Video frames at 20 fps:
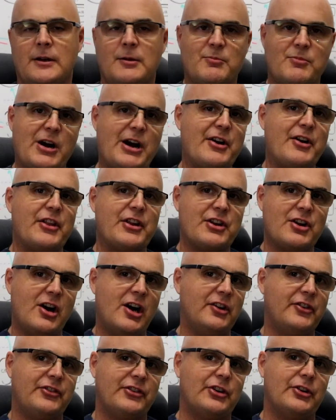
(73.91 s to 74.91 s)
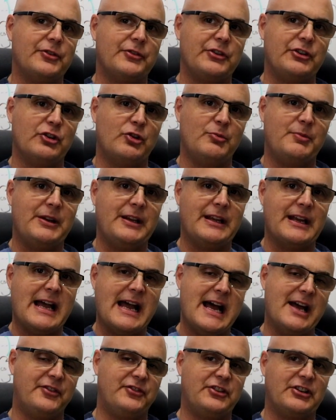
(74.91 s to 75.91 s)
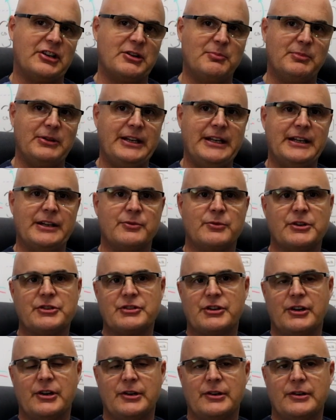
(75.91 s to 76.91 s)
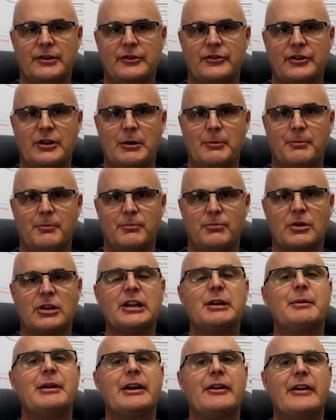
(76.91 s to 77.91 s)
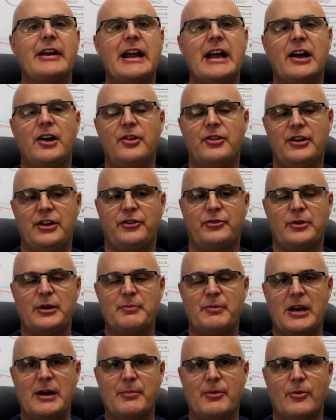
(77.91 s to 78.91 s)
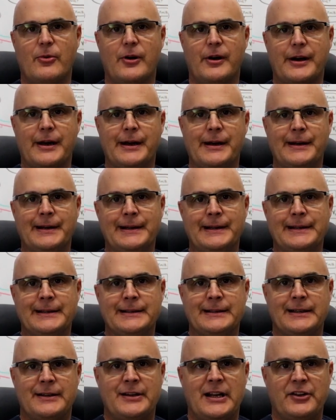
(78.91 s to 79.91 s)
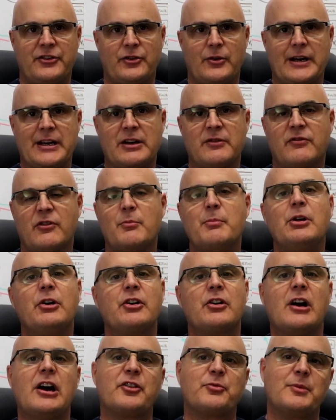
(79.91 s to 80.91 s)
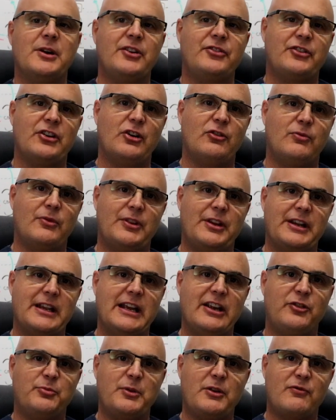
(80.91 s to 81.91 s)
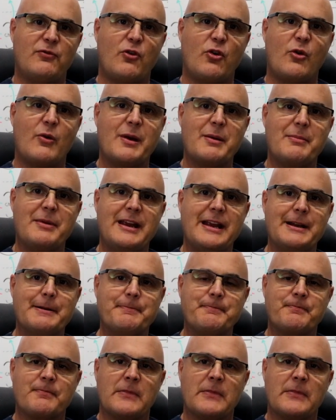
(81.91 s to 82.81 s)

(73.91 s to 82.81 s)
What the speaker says: Prior to the consult, you'll be asked to complete and return some preliminary health history paperwork, and that's so I can familiarize myself with the case before we meet.